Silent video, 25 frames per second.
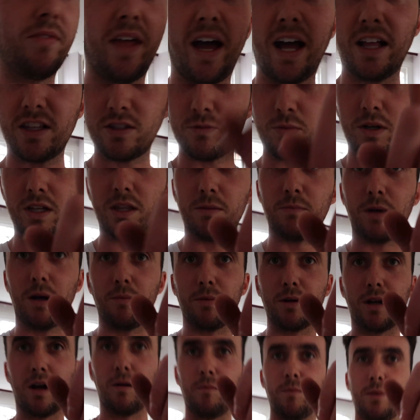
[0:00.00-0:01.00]
That's where the
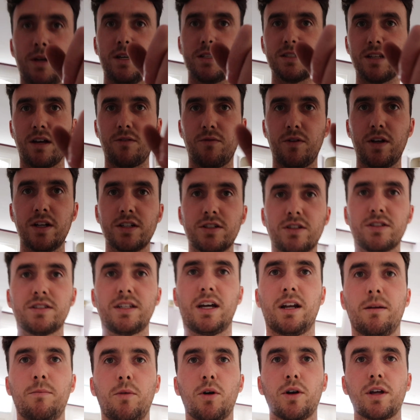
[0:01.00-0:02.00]
Bubba Gump is. I finished at
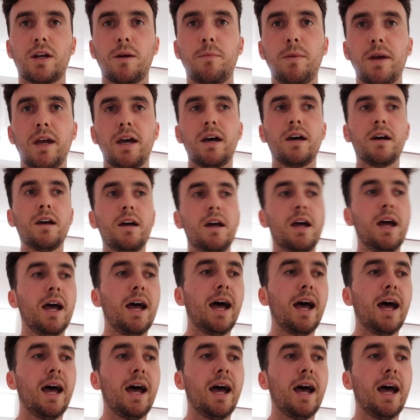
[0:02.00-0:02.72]
Santa Monica Pier,